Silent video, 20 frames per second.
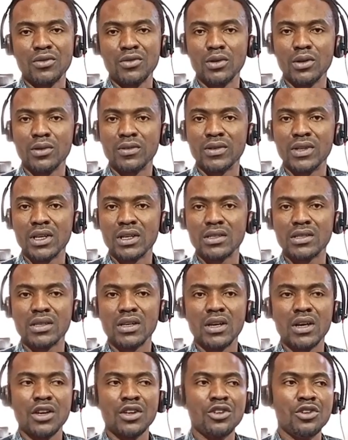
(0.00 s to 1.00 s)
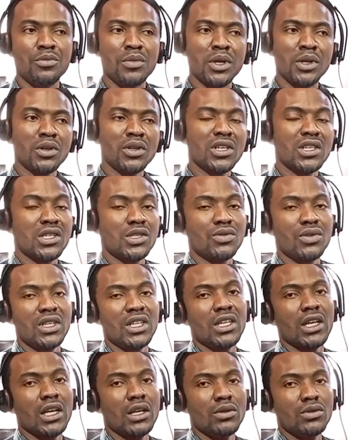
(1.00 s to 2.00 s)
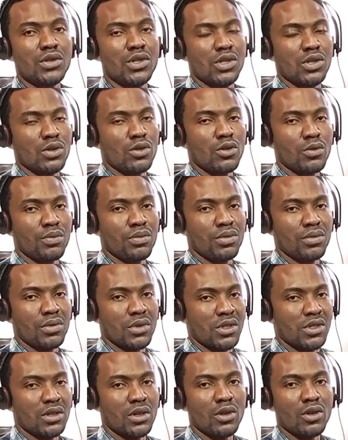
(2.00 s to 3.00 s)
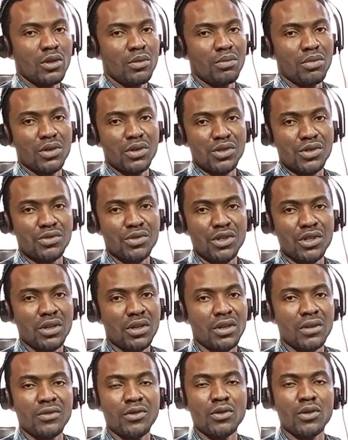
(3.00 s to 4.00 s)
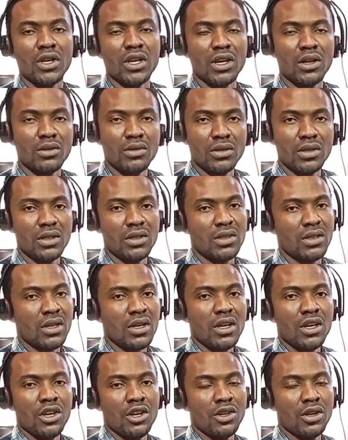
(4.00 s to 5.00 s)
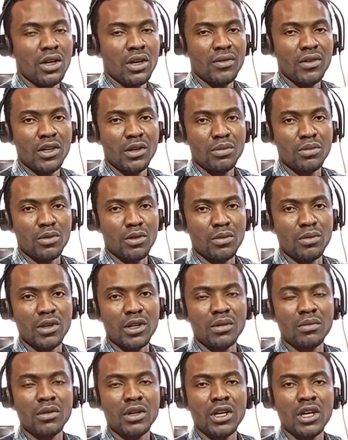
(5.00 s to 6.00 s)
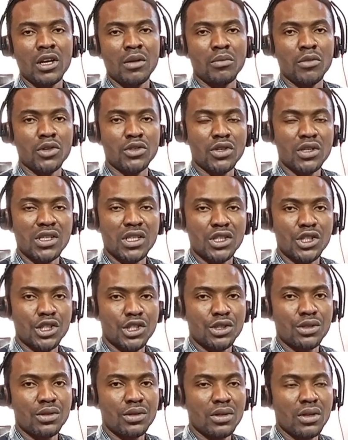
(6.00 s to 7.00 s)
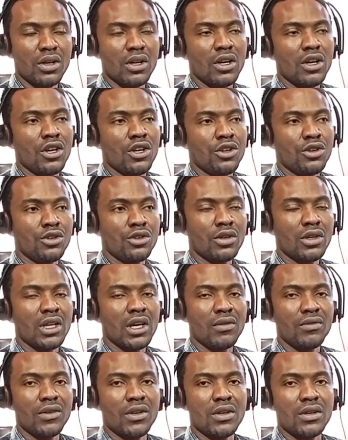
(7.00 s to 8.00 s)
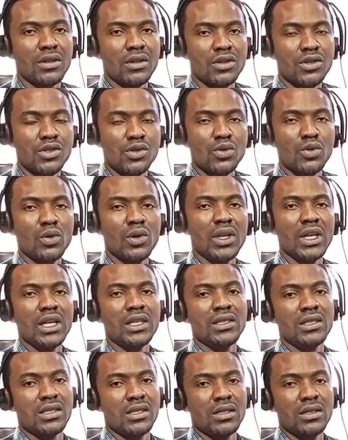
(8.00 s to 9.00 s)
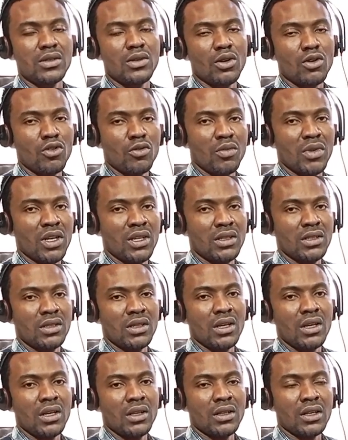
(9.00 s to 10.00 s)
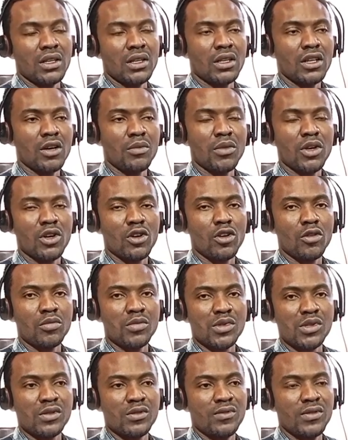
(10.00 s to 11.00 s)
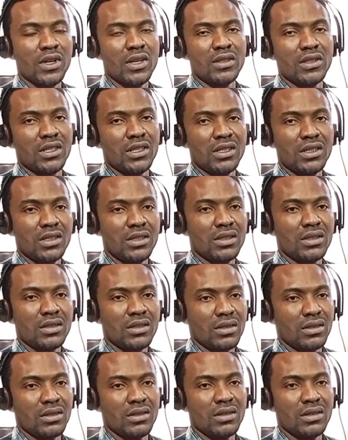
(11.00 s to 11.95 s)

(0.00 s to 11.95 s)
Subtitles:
mindful of that. You may not necessarily include scope. It's not compulsory. If you include it, you don't have any problem. But just ensure you don't have a so lengthy document that it now becomes very